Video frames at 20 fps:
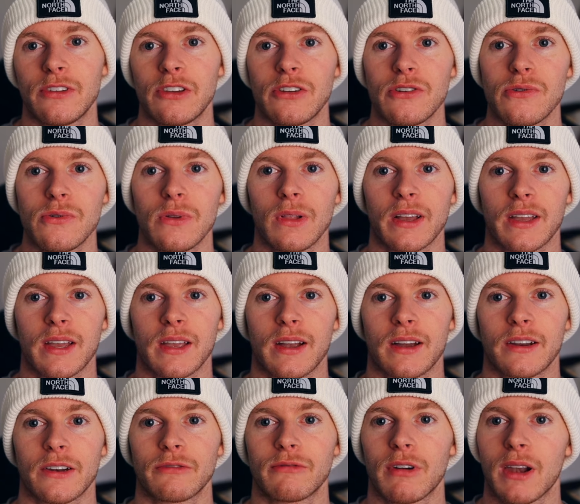you like a
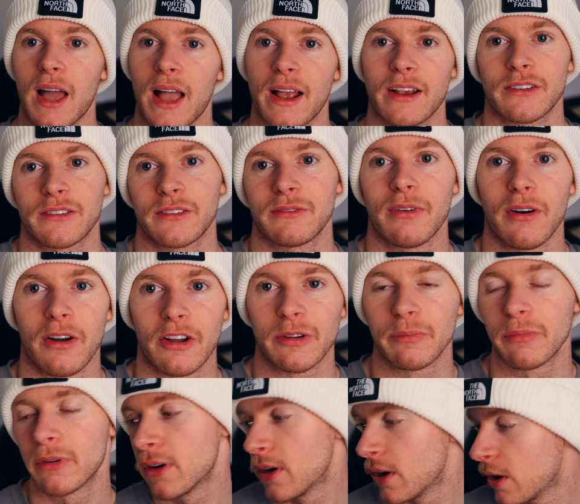kind of relaxed vibe.